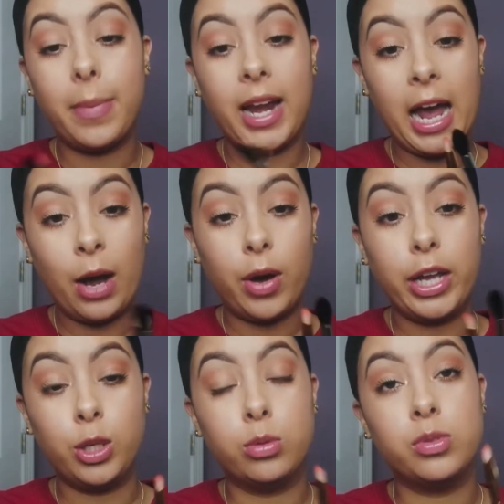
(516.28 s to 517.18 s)
but now I
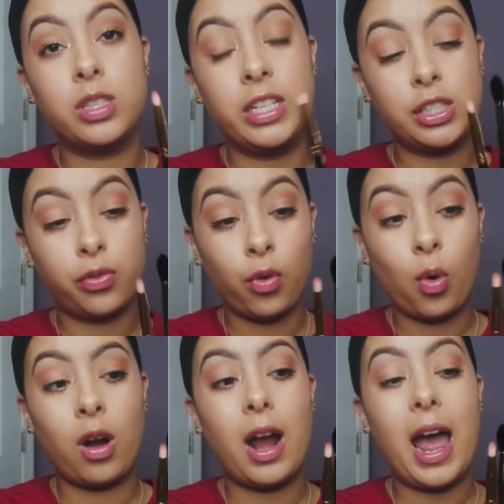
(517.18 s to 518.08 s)
use these
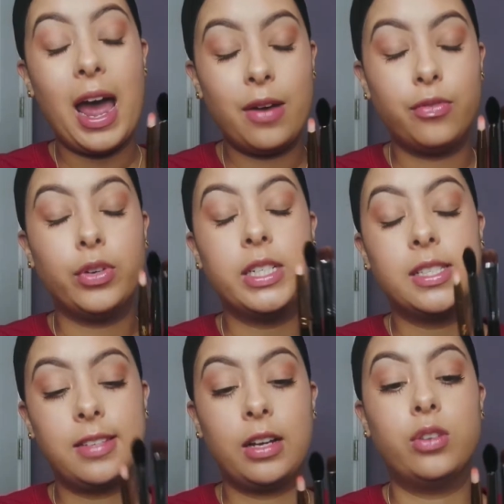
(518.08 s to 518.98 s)
4 every
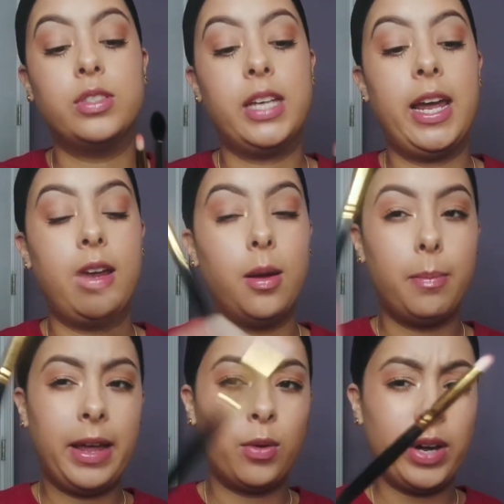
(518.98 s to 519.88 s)
single day.
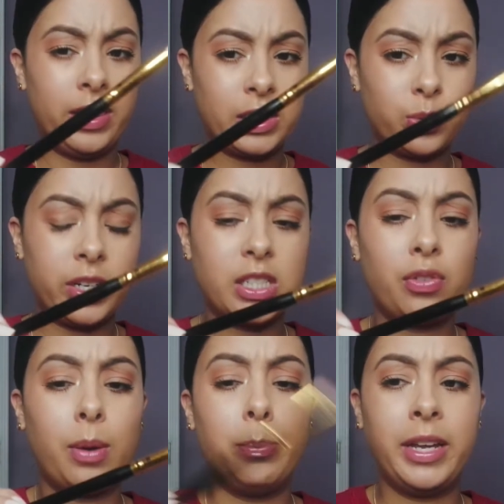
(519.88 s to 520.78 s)
By the way, this one is
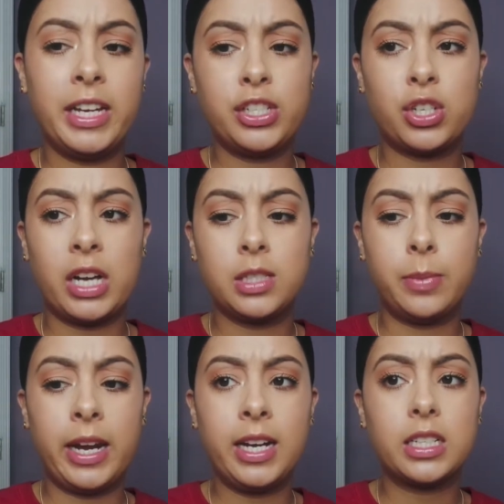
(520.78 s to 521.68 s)
from BH
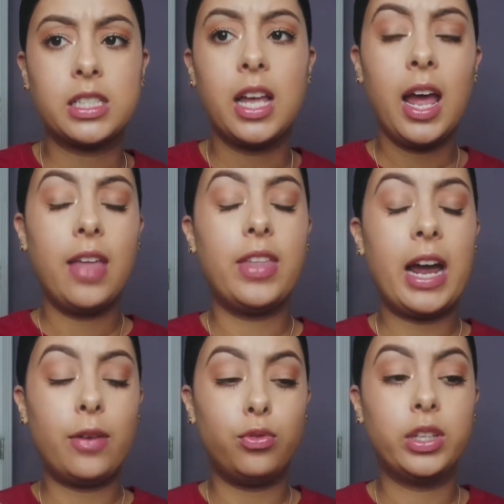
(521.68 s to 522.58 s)
Cosmetics. They
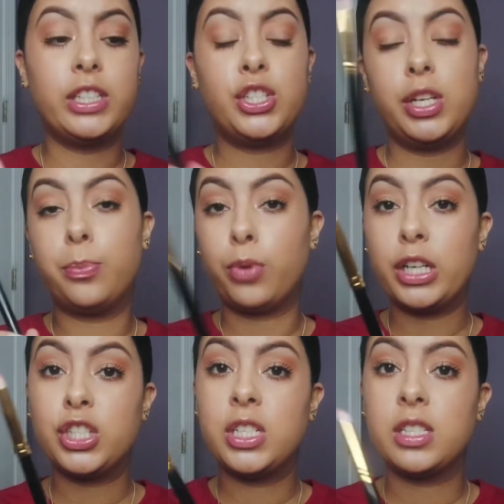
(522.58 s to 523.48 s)
have really cheap
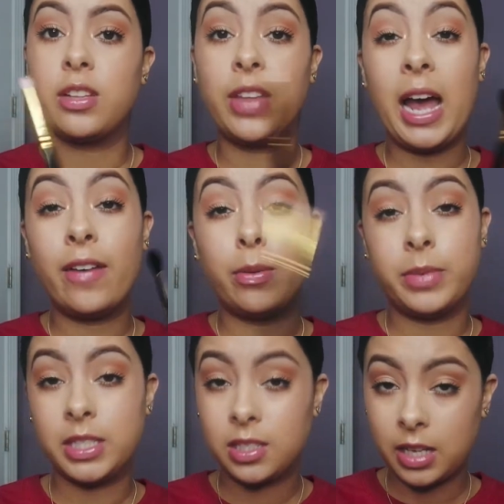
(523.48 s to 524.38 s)
brushes, and they have them
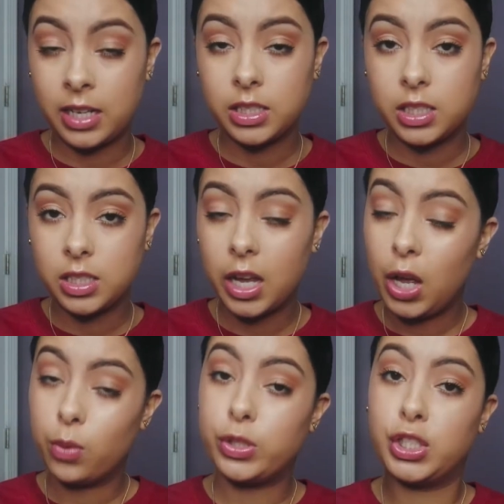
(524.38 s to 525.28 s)
in sets,
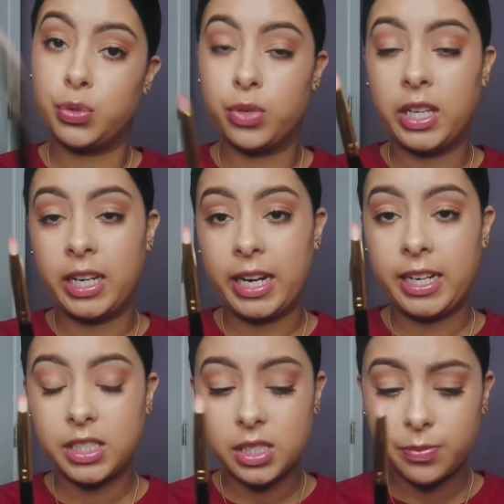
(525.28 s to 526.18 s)
which is really
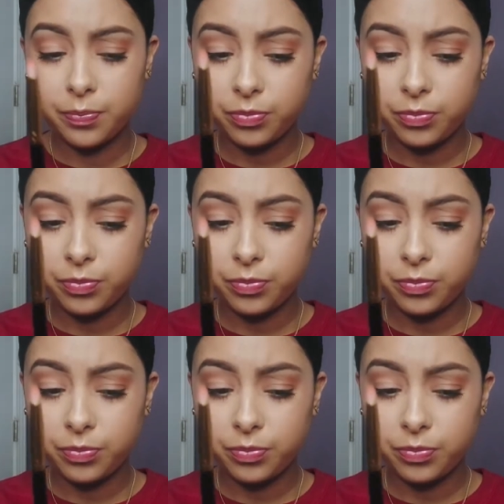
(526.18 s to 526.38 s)
nice.